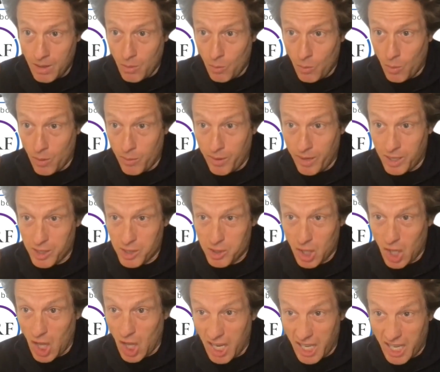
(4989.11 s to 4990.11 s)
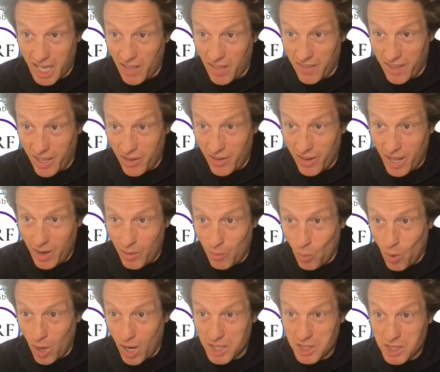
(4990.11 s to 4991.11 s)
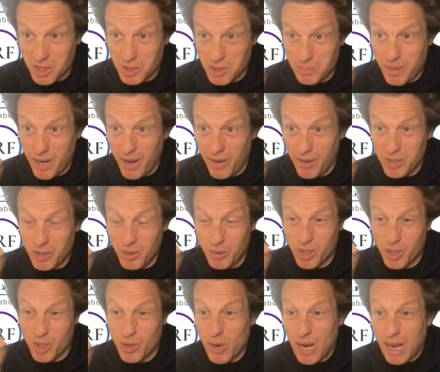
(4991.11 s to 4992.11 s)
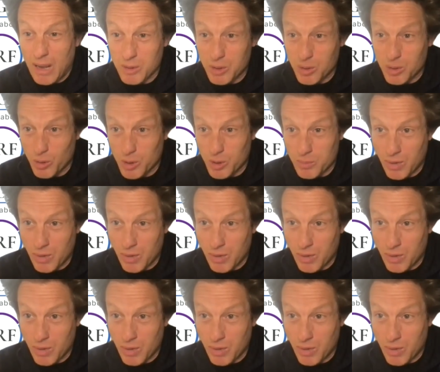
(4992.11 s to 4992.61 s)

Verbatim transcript: where we could just log in on the internet and watch because parent you could crowdsource